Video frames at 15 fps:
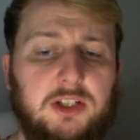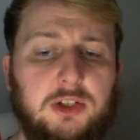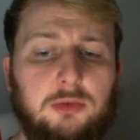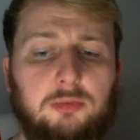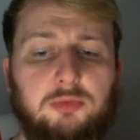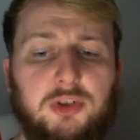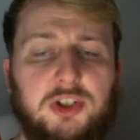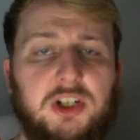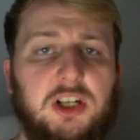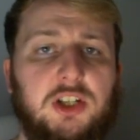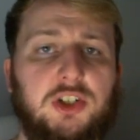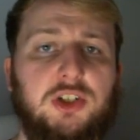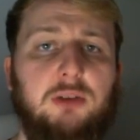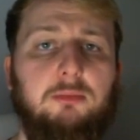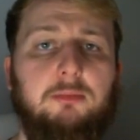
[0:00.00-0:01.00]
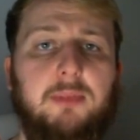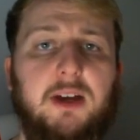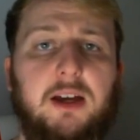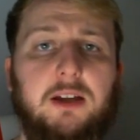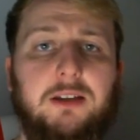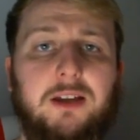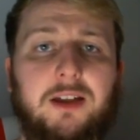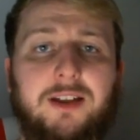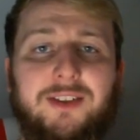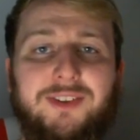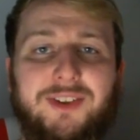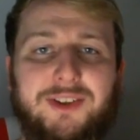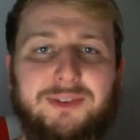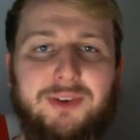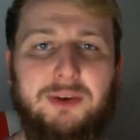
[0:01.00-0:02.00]
do appreciate you stopping by.
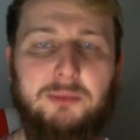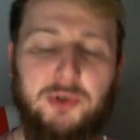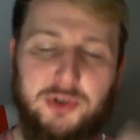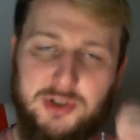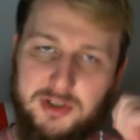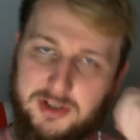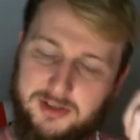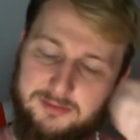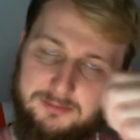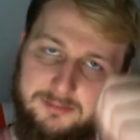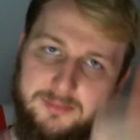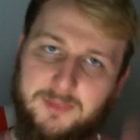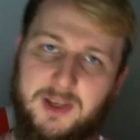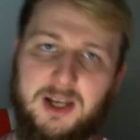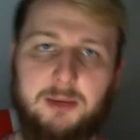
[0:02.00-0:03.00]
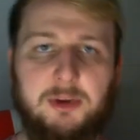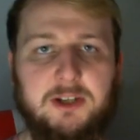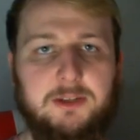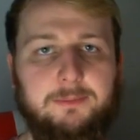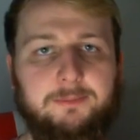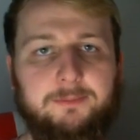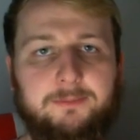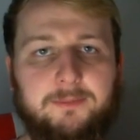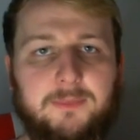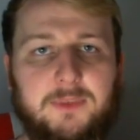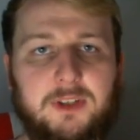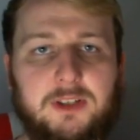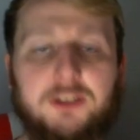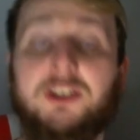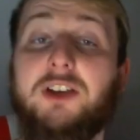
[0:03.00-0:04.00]
Thank you very much. In a bit.
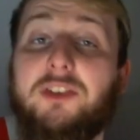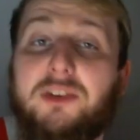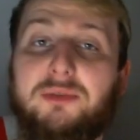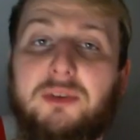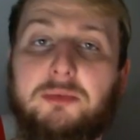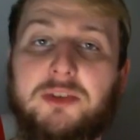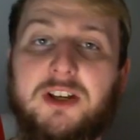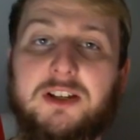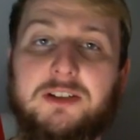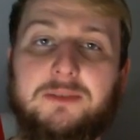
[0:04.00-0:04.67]
See you on the flip side.